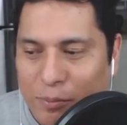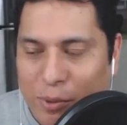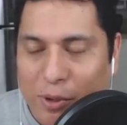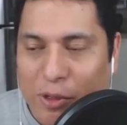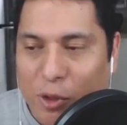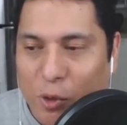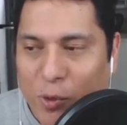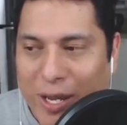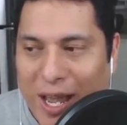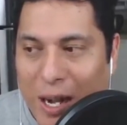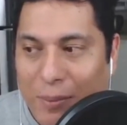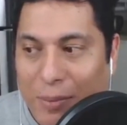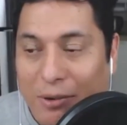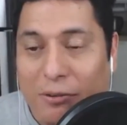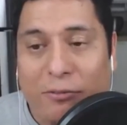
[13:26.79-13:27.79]
book 3
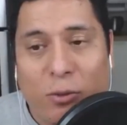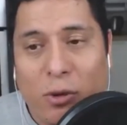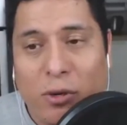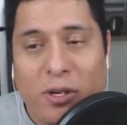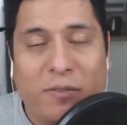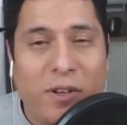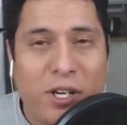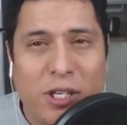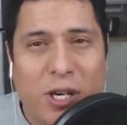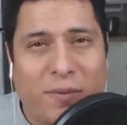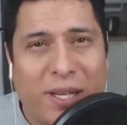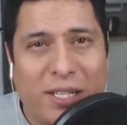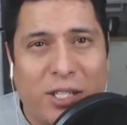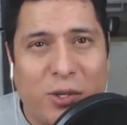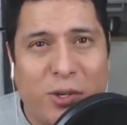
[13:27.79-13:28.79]
and book 4 to finish
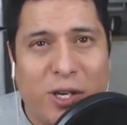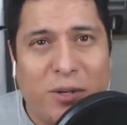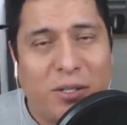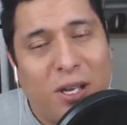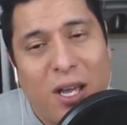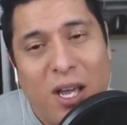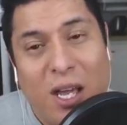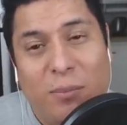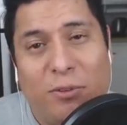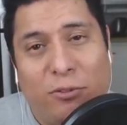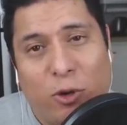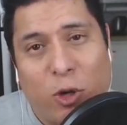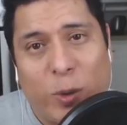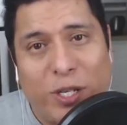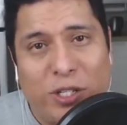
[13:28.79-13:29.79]
off that series
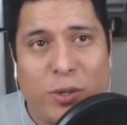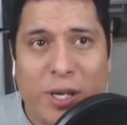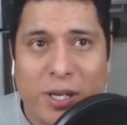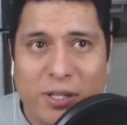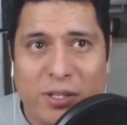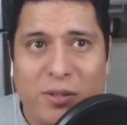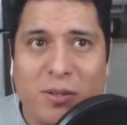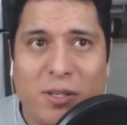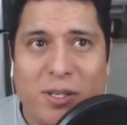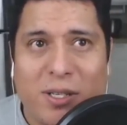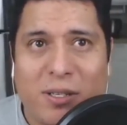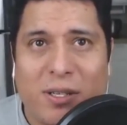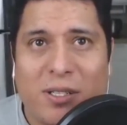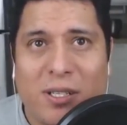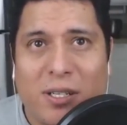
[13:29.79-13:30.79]
before returning
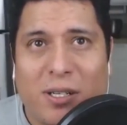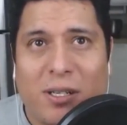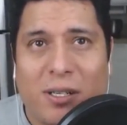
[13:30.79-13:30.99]
to